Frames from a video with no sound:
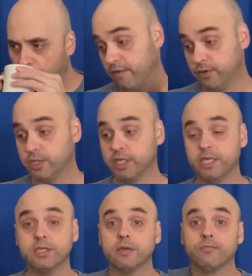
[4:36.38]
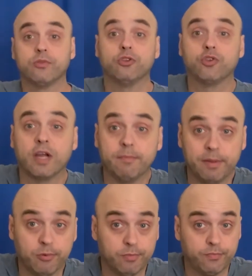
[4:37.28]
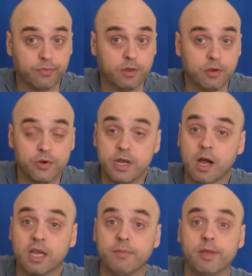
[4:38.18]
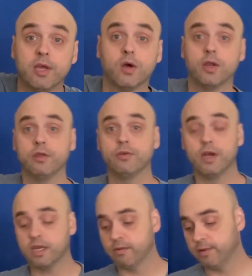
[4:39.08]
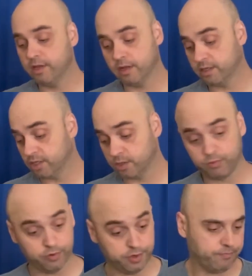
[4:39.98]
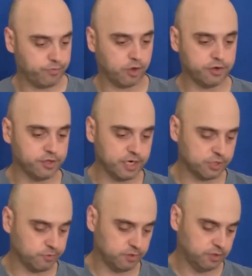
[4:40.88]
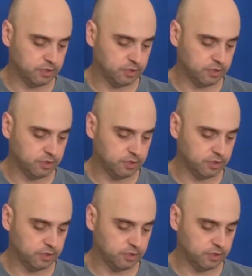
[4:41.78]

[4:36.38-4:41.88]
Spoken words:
If you see these, try them, people. You're not going to be like disappointed. On to the next one.